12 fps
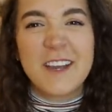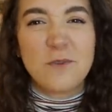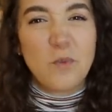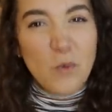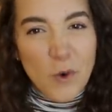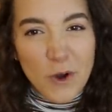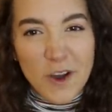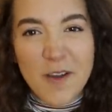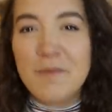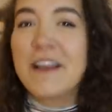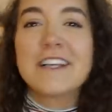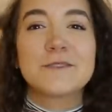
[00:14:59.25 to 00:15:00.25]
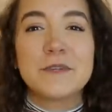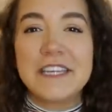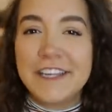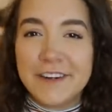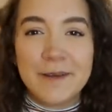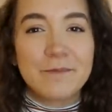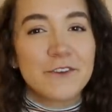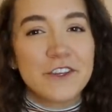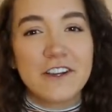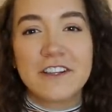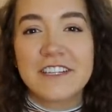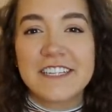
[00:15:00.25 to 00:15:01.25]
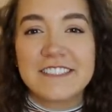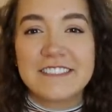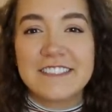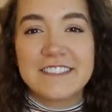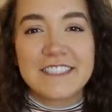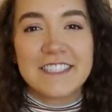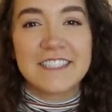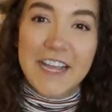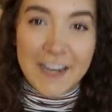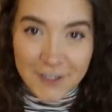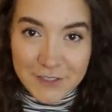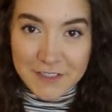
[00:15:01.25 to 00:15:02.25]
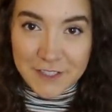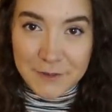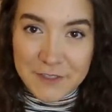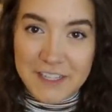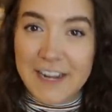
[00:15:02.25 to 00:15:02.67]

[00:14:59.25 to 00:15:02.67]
and warm as we gear up for the holiday season, and I'll see you in the